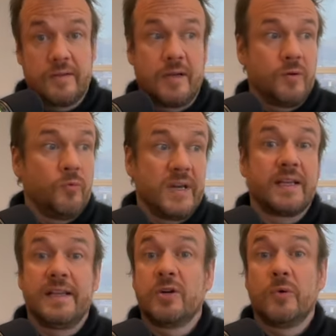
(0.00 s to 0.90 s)
the
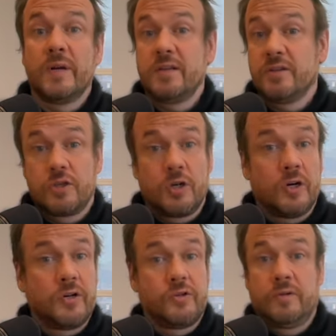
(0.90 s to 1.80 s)
weekly going to
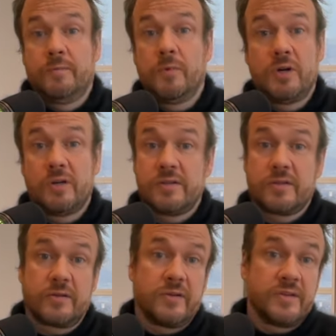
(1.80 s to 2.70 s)
church or
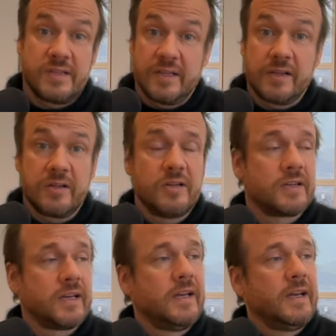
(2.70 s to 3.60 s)
mosque or synagogue,